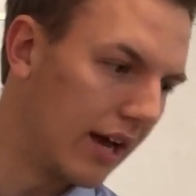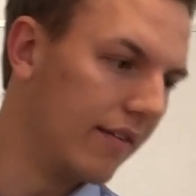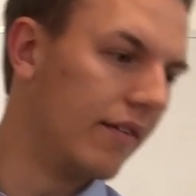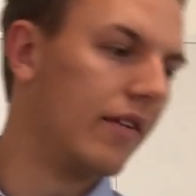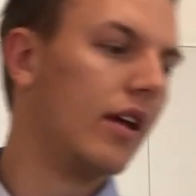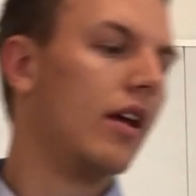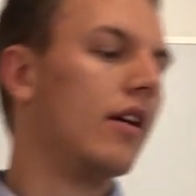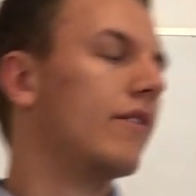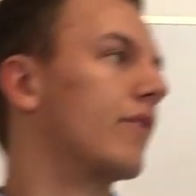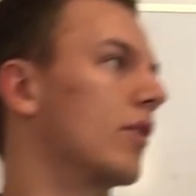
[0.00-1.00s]
at
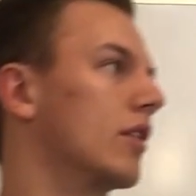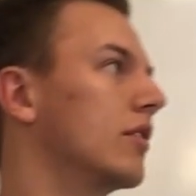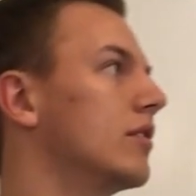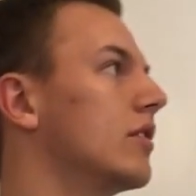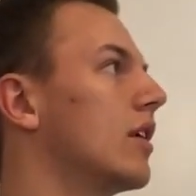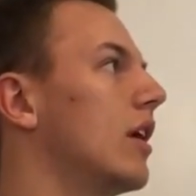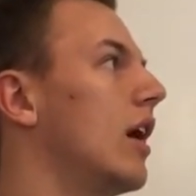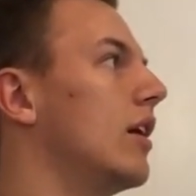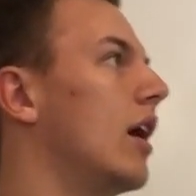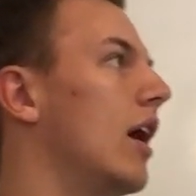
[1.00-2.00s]
for
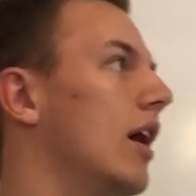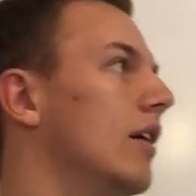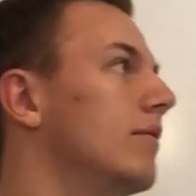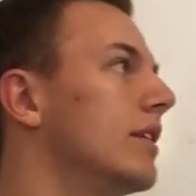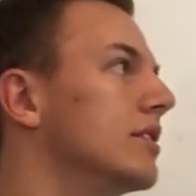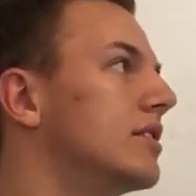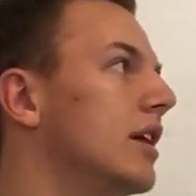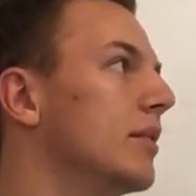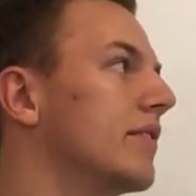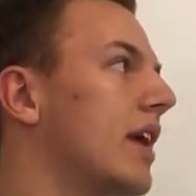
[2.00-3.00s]
is
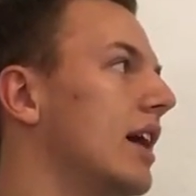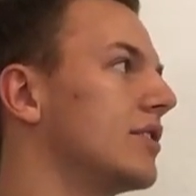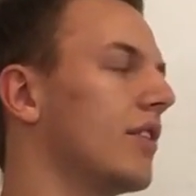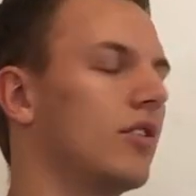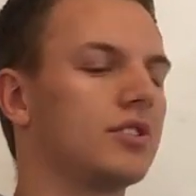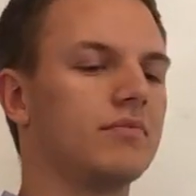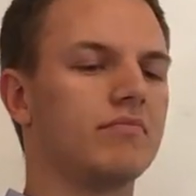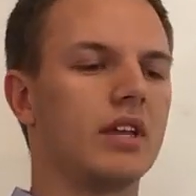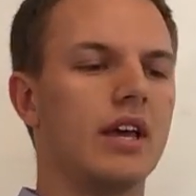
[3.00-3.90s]
statement of cash flows.